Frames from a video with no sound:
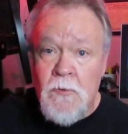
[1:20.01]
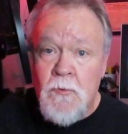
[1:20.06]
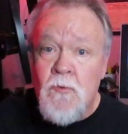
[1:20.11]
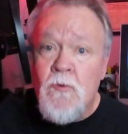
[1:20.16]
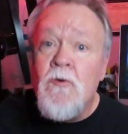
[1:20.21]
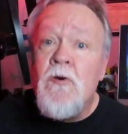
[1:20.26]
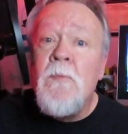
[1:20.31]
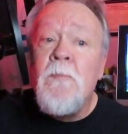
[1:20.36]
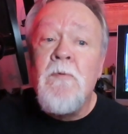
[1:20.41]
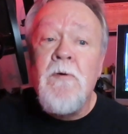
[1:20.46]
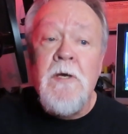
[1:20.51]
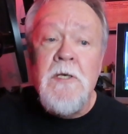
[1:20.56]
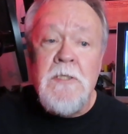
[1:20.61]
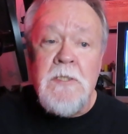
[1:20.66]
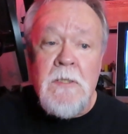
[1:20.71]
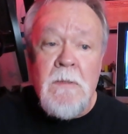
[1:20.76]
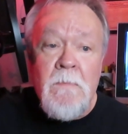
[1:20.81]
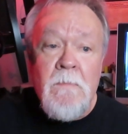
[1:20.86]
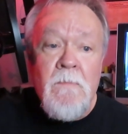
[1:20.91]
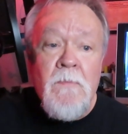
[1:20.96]
through a
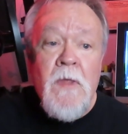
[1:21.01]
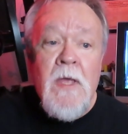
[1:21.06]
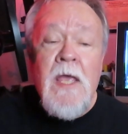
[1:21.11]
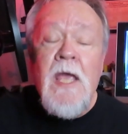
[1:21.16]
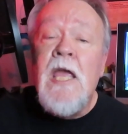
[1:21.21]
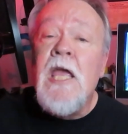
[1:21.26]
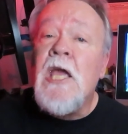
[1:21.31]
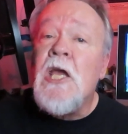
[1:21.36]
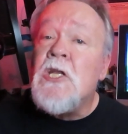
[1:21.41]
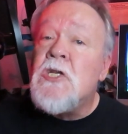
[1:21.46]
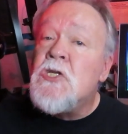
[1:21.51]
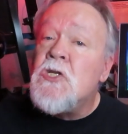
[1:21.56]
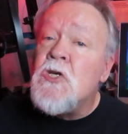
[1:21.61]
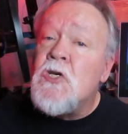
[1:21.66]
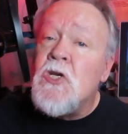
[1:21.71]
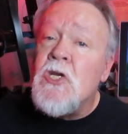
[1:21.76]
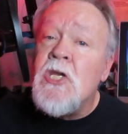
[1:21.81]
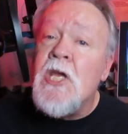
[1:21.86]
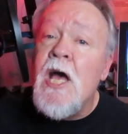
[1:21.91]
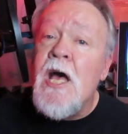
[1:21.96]
prism into
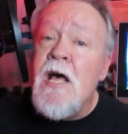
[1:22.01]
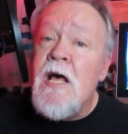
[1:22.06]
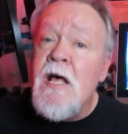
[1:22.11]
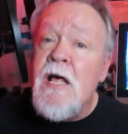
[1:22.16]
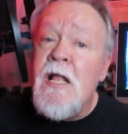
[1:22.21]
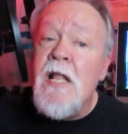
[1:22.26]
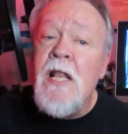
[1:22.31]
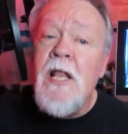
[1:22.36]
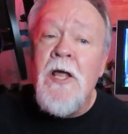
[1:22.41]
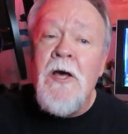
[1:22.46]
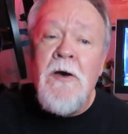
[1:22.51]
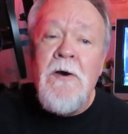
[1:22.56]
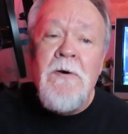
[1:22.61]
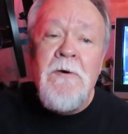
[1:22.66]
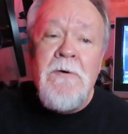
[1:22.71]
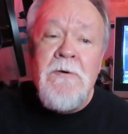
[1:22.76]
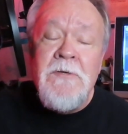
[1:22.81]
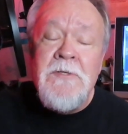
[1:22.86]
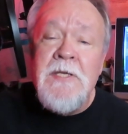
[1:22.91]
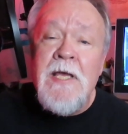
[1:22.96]

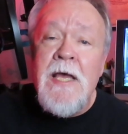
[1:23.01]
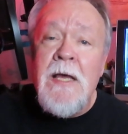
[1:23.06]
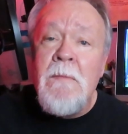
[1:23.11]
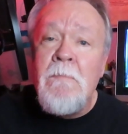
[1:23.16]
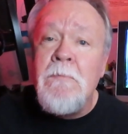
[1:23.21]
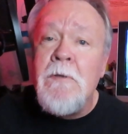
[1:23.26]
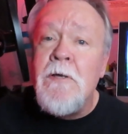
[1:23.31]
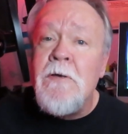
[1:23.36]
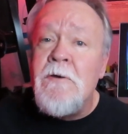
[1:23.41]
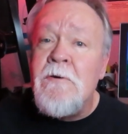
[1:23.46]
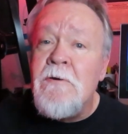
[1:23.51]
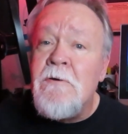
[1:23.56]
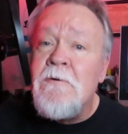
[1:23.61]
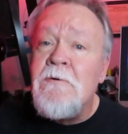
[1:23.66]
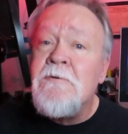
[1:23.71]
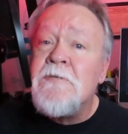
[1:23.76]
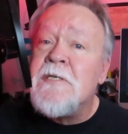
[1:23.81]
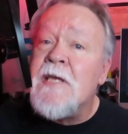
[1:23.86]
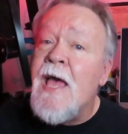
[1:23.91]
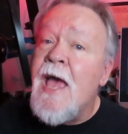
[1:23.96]
yellows and
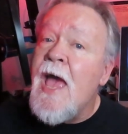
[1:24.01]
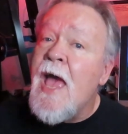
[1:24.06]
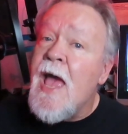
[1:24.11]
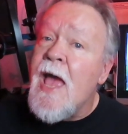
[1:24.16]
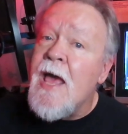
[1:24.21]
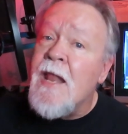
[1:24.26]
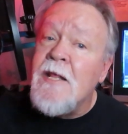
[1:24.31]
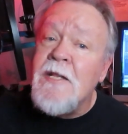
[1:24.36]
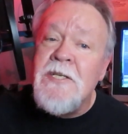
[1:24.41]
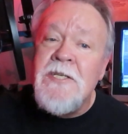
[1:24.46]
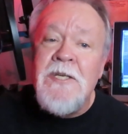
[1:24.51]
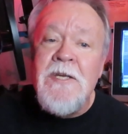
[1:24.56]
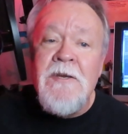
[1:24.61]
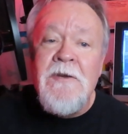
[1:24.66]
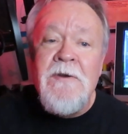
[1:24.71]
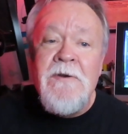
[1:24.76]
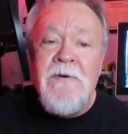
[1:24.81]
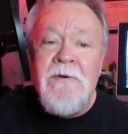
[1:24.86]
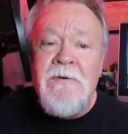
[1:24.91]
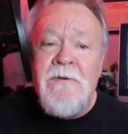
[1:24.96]
blues and a
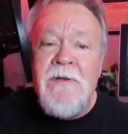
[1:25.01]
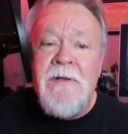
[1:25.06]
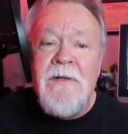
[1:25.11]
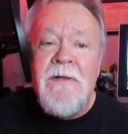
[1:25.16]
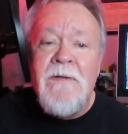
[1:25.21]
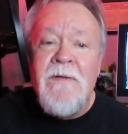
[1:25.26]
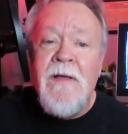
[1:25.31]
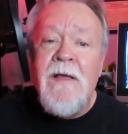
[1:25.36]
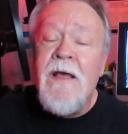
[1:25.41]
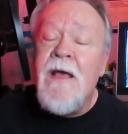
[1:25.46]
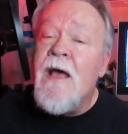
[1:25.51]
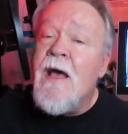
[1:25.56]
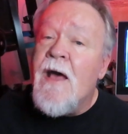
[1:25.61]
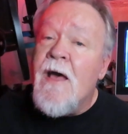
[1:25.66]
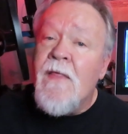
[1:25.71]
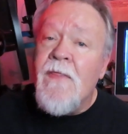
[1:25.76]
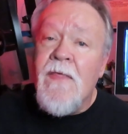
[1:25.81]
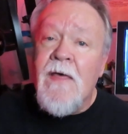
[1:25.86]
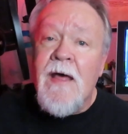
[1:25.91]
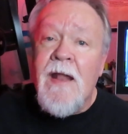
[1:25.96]
tune
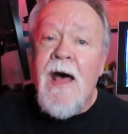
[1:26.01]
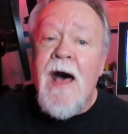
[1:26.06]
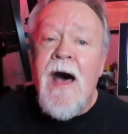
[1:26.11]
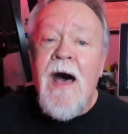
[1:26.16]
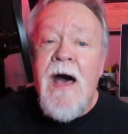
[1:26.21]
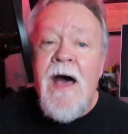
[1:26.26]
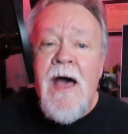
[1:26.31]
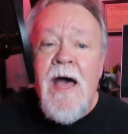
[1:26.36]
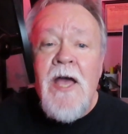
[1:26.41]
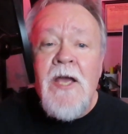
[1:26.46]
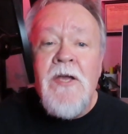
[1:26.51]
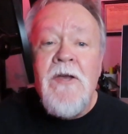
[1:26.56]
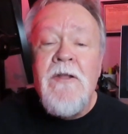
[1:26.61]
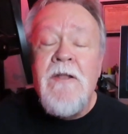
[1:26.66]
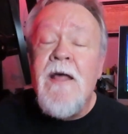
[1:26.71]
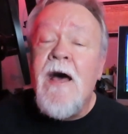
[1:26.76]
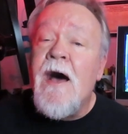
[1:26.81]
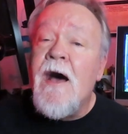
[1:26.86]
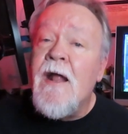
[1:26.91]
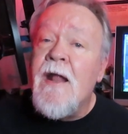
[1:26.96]
that I
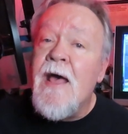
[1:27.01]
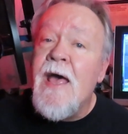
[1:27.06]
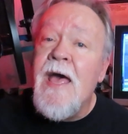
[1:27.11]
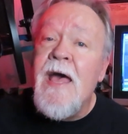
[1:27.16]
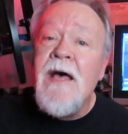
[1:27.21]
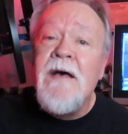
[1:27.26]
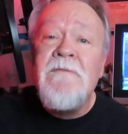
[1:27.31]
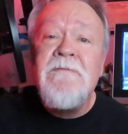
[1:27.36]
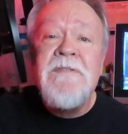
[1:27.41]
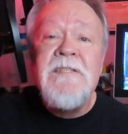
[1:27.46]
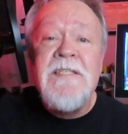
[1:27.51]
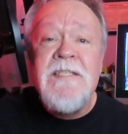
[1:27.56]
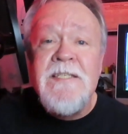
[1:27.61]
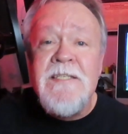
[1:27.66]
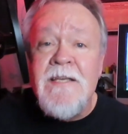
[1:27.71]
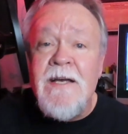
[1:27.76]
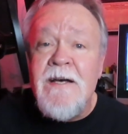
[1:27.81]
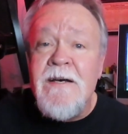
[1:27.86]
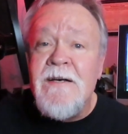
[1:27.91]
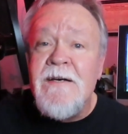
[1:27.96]
could not have
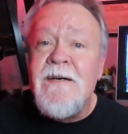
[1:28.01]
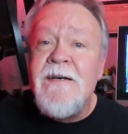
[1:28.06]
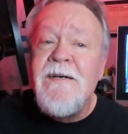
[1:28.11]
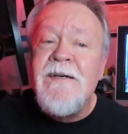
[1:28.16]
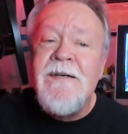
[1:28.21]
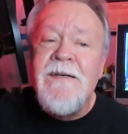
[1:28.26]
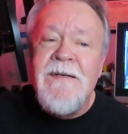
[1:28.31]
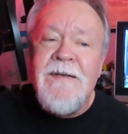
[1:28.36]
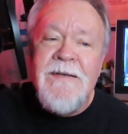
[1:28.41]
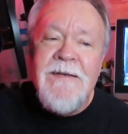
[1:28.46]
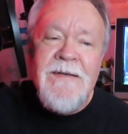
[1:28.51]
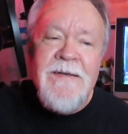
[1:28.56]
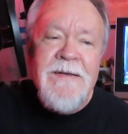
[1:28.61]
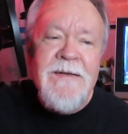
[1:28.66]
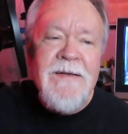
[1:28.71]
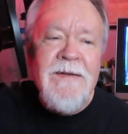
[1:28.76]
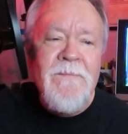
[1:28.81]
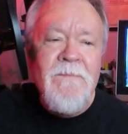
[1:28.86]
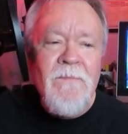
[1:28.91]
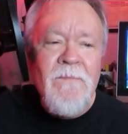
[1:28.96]
sung.